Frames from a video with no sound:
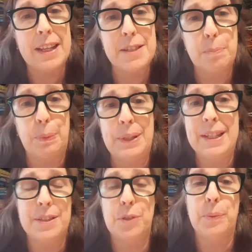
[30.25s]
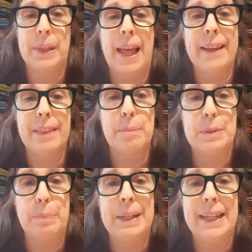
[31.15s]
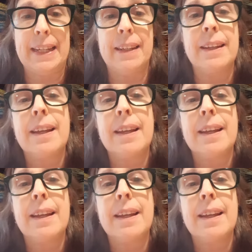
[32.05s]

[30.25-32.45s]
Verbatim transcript: as pretty as you would like them to be.